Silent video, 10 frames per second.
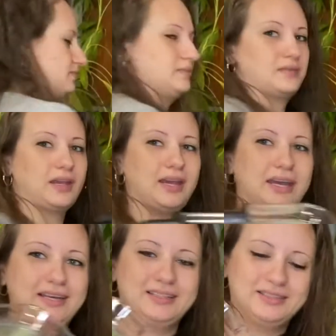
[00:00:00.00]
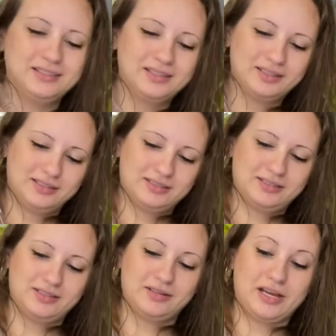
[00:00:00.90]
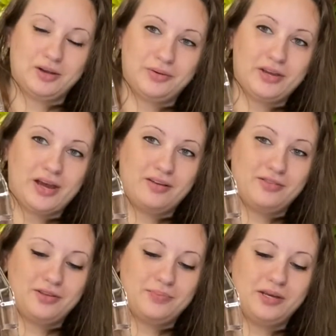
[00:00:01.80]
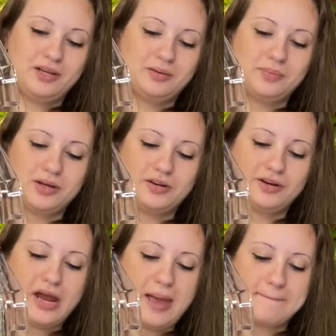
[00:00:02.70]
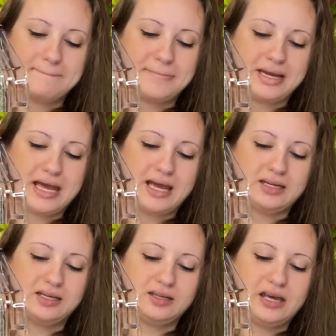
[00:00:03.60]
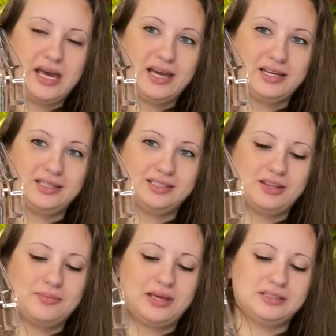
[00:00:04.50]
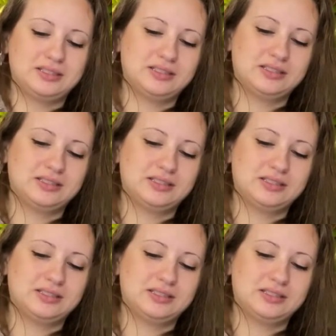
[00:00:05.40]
Okay. So now we have the peanut butter and banana added to the bases.